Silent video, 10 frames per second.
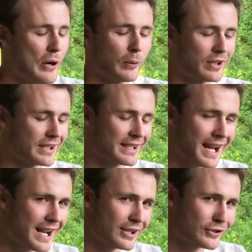which is
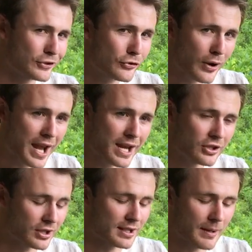kind of
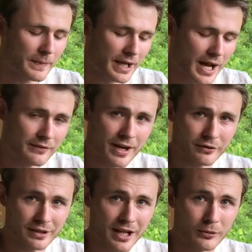strange. It's something I've
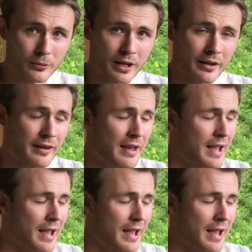never dealt with.